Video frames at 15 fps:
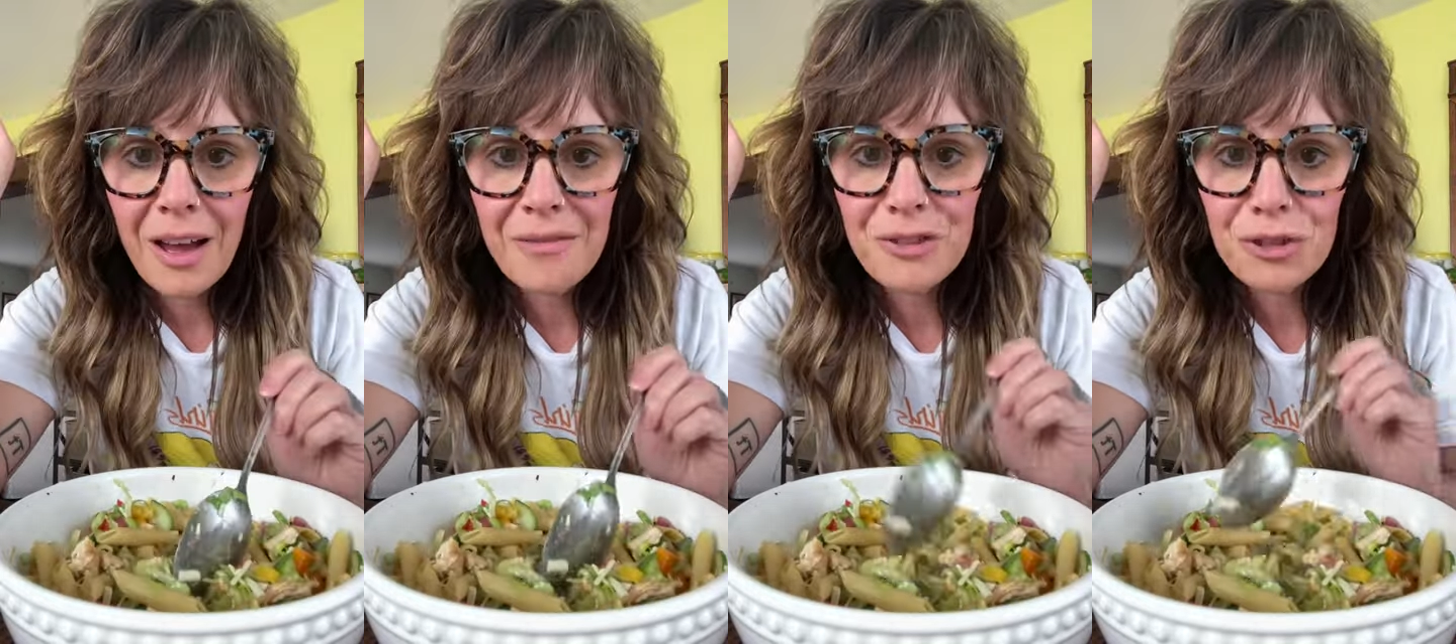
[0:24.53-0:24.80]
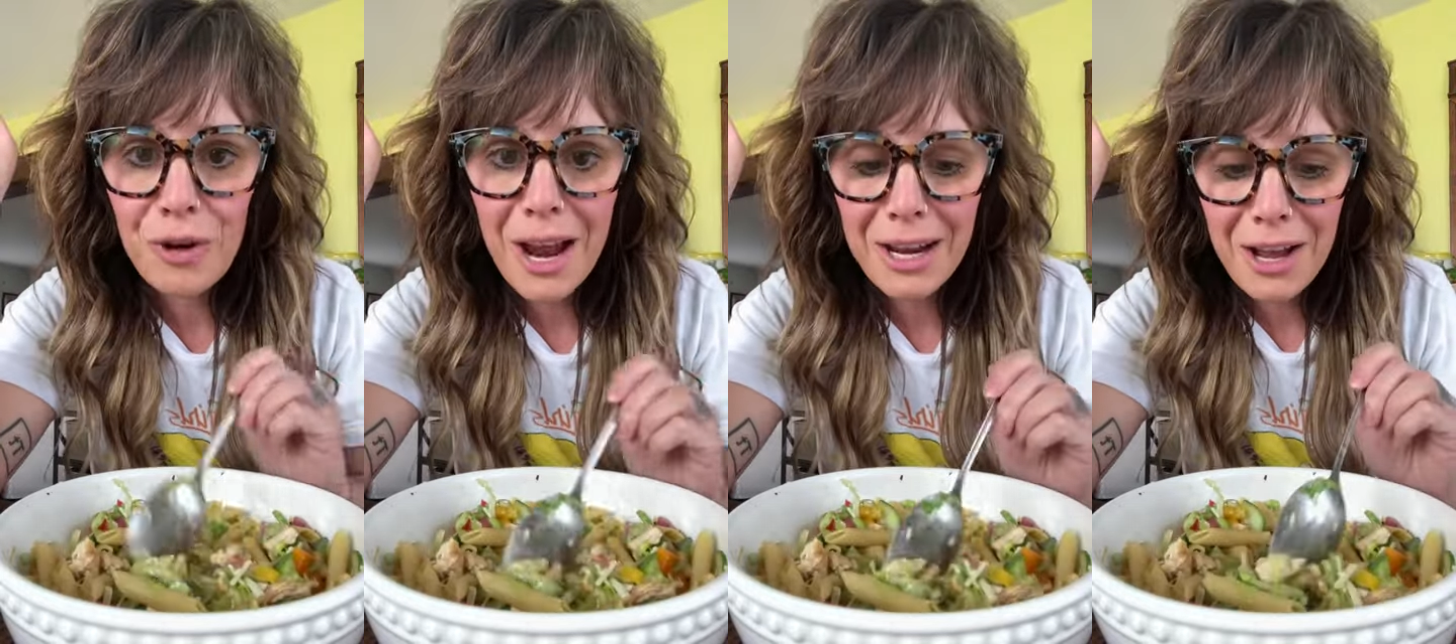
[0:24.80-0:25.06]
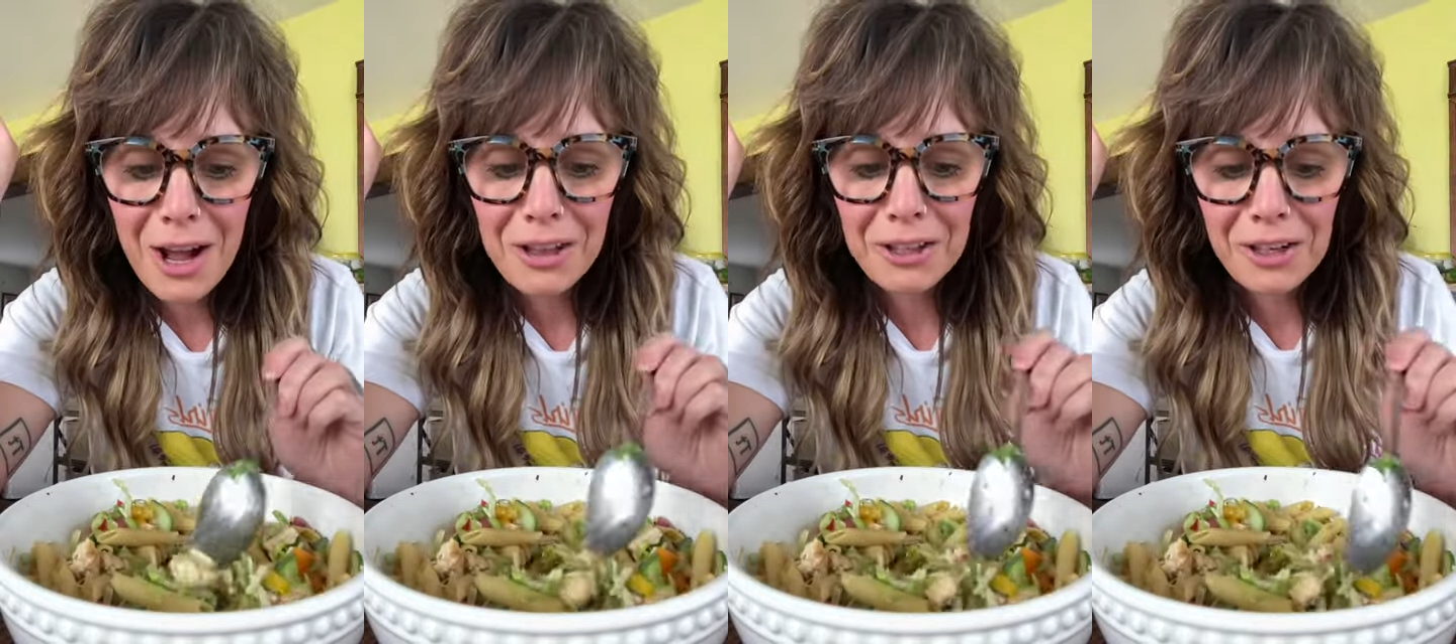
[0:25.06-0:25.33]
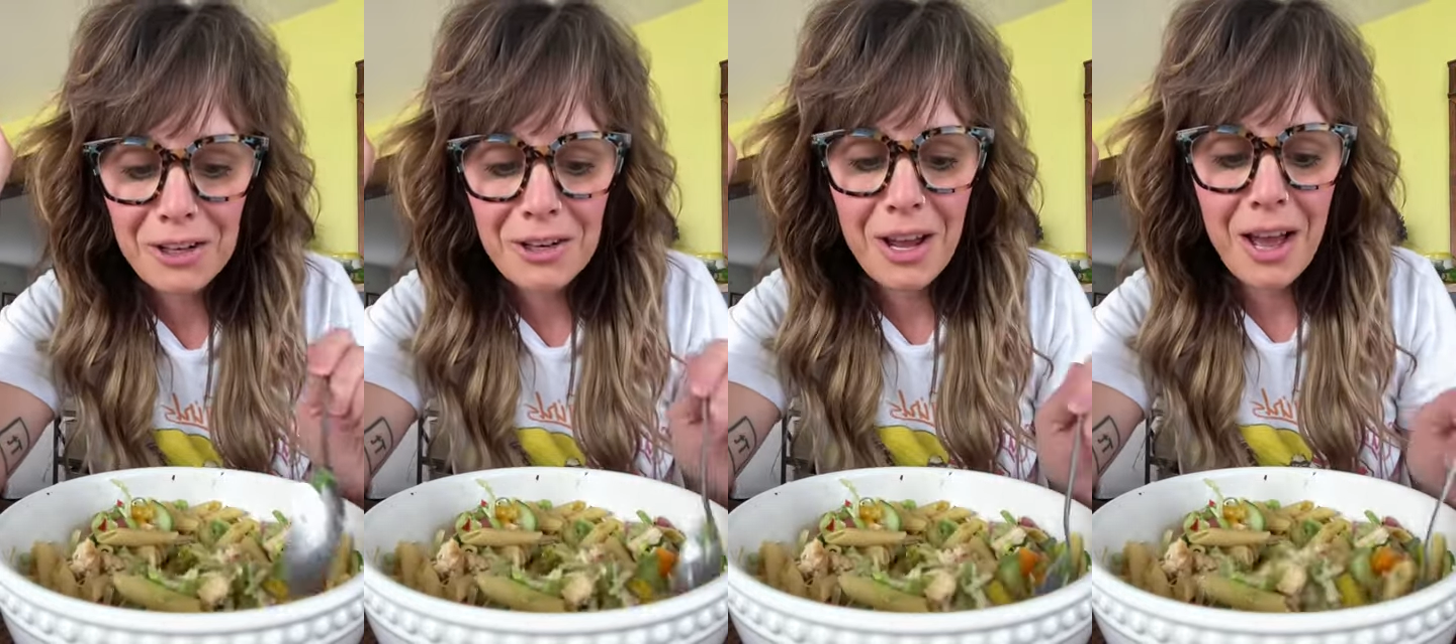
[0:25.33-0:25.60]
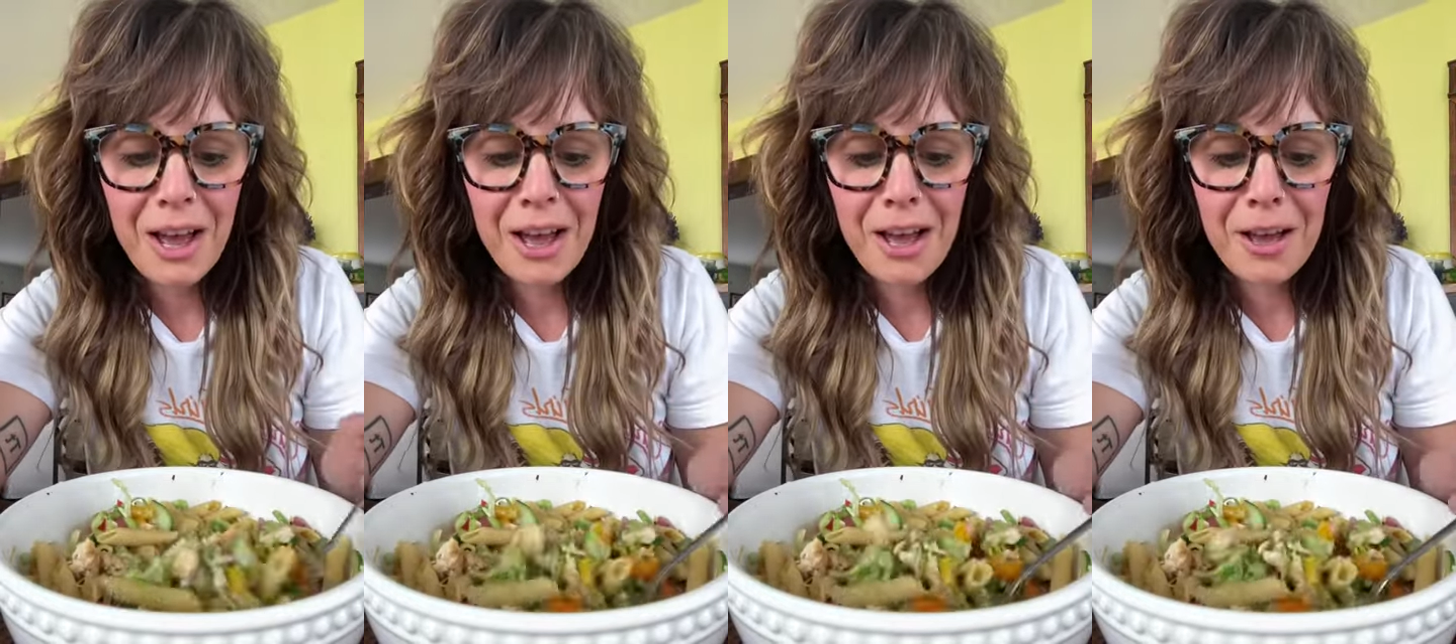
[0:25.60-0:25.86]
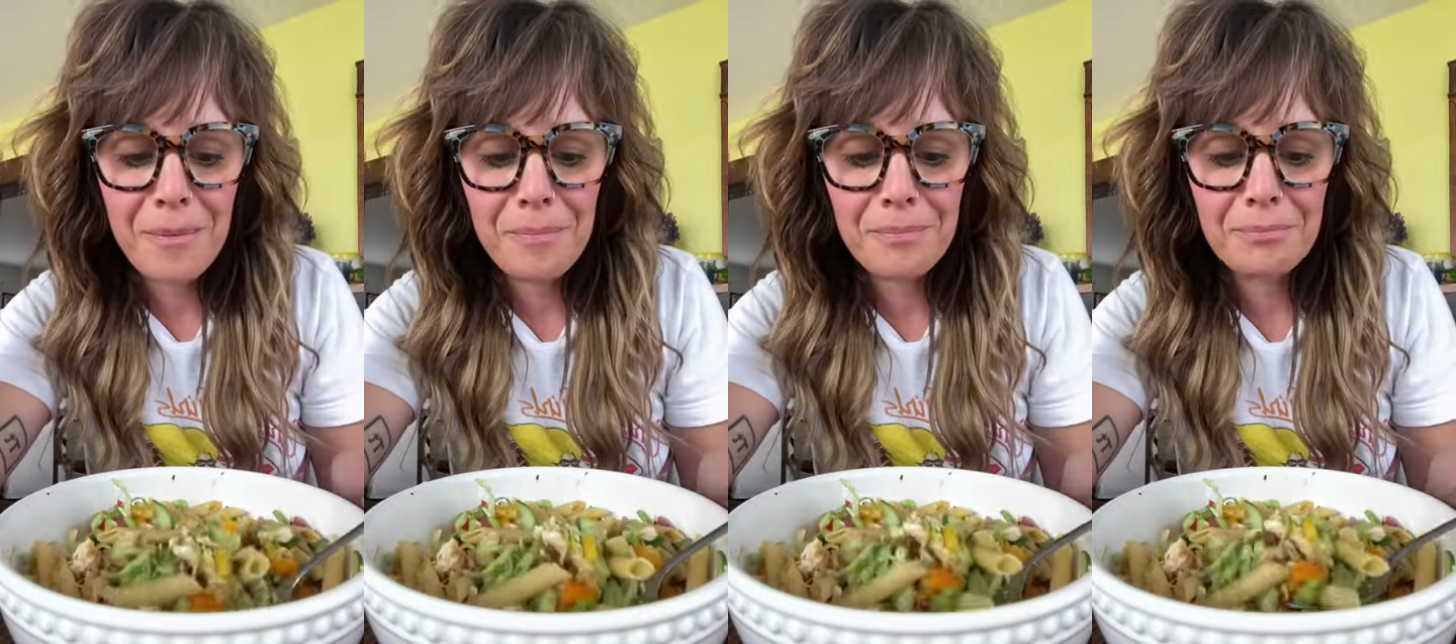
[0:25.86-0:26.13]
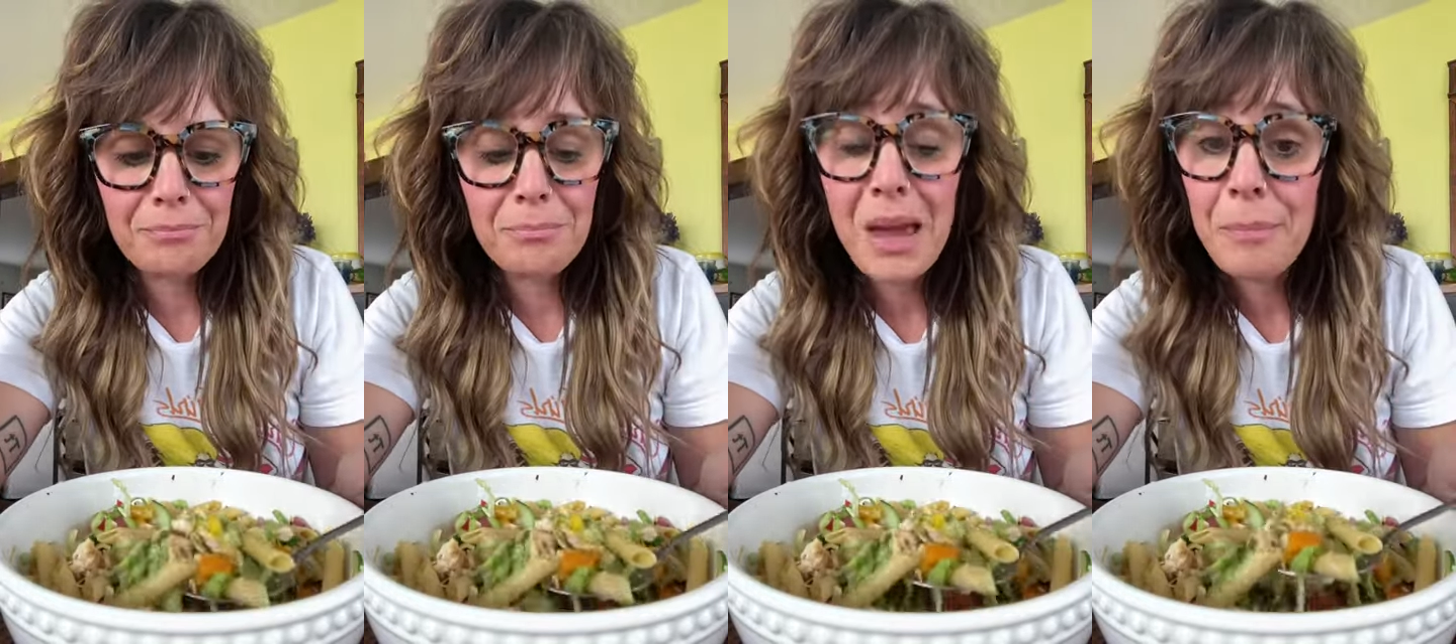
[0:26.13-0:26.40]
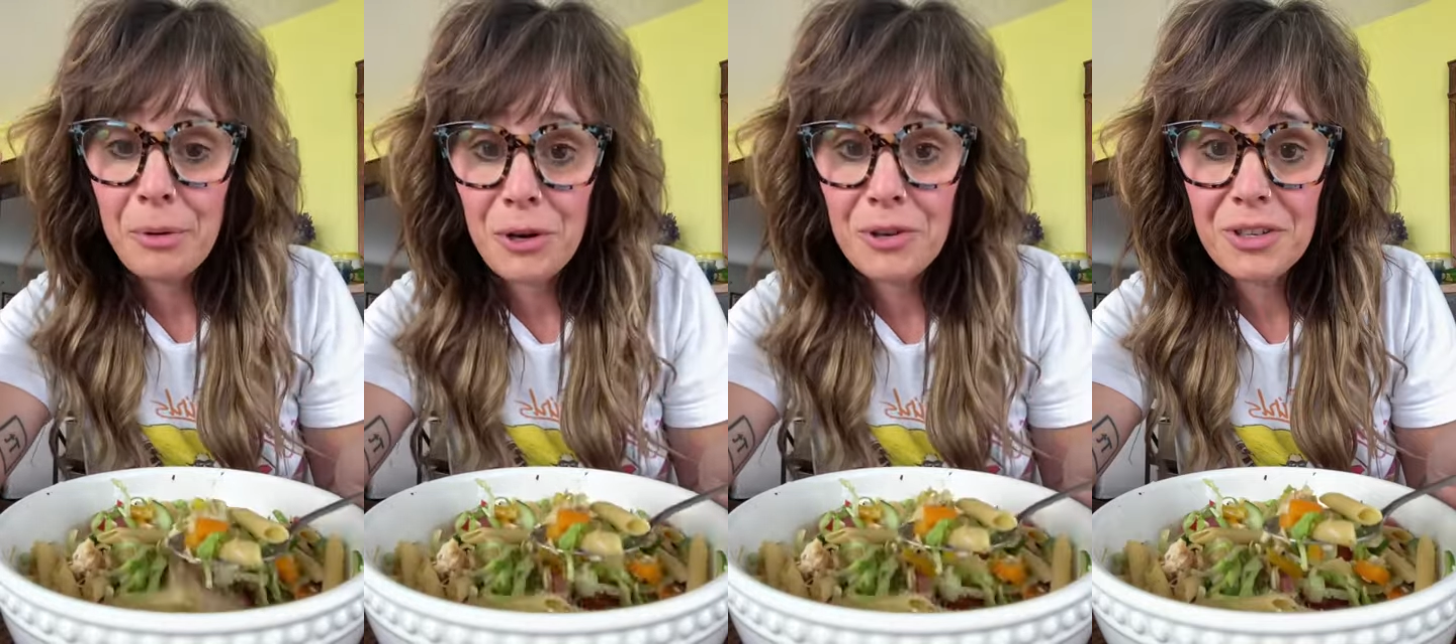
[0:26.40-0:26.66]
of tricolored um,
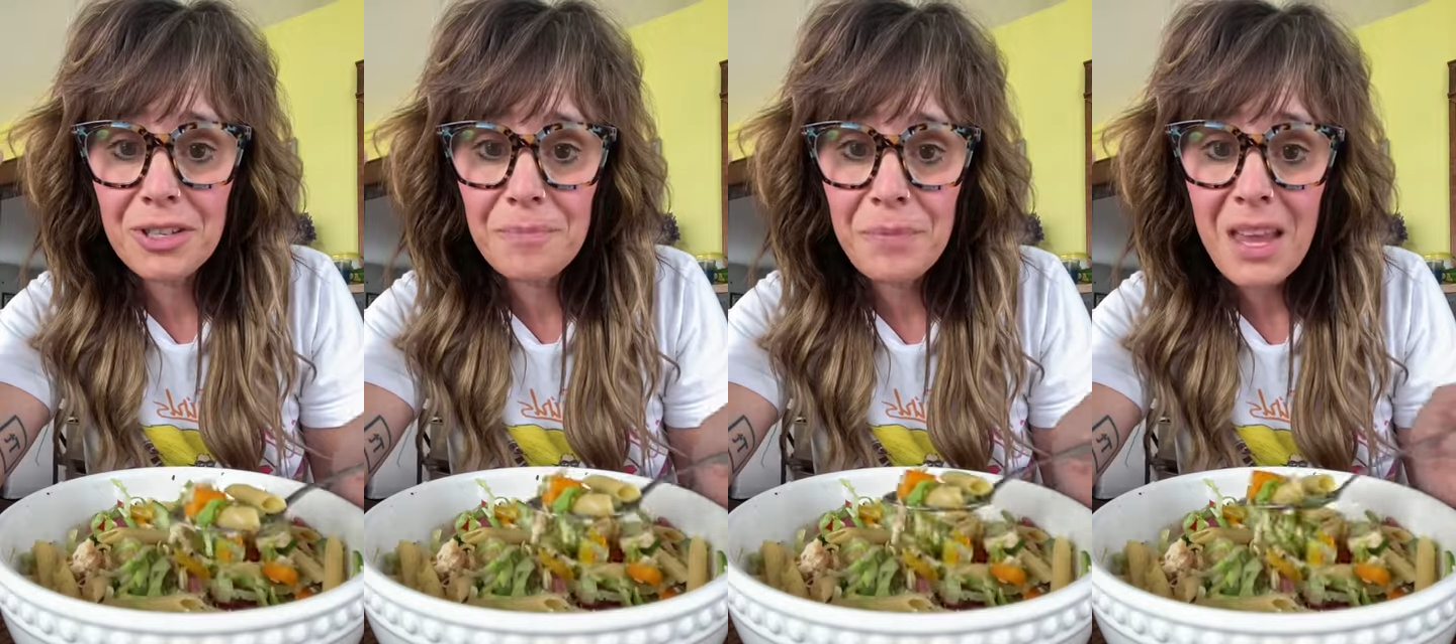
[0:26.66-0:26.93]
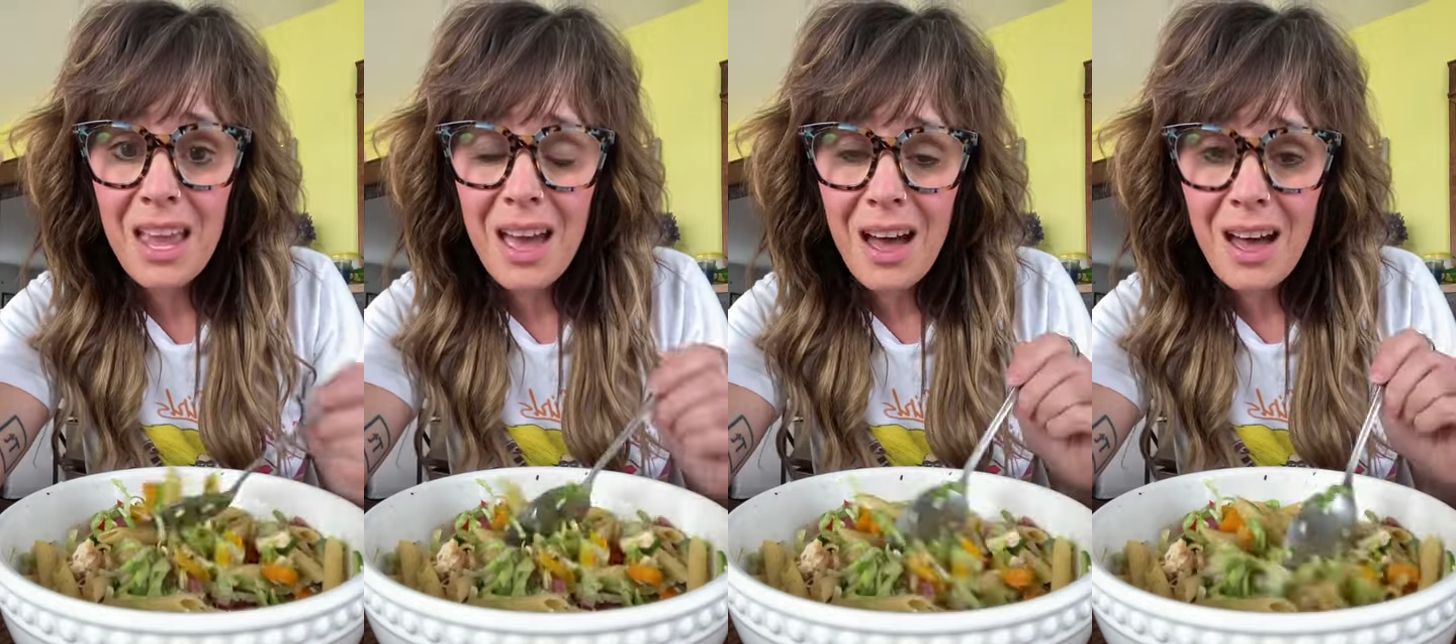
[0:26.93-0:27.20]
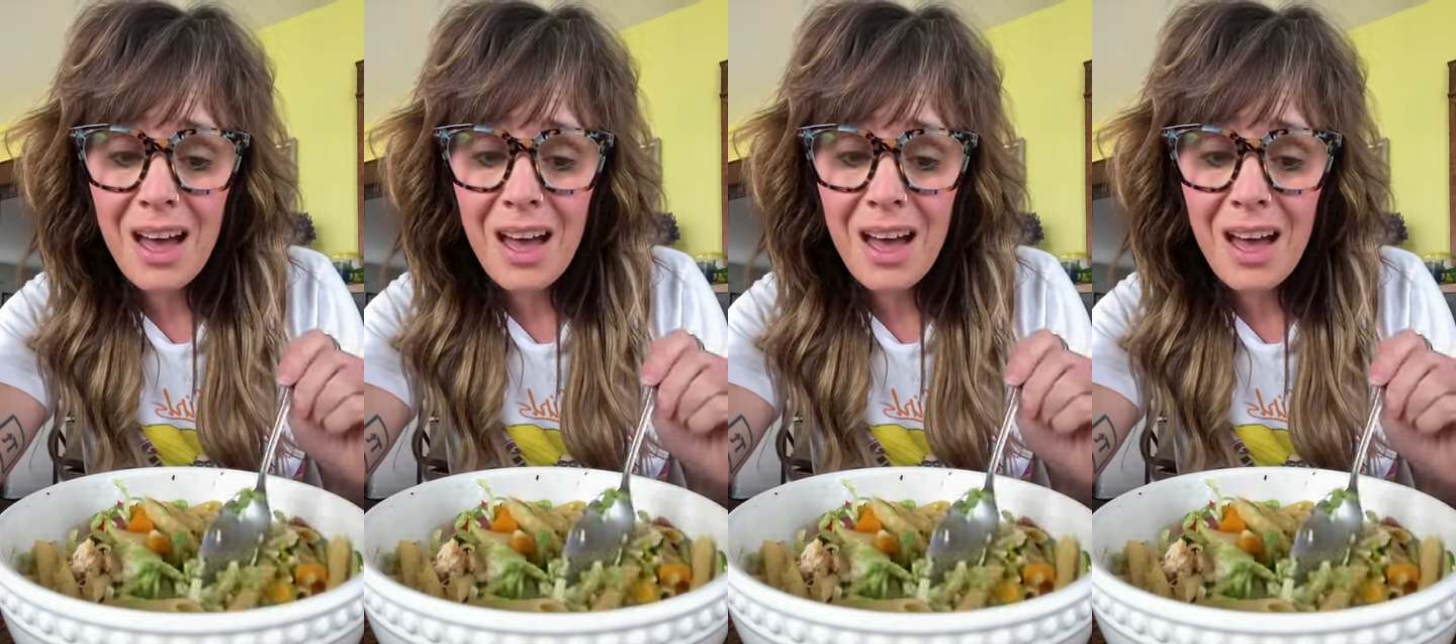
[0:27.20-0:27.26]
peppers,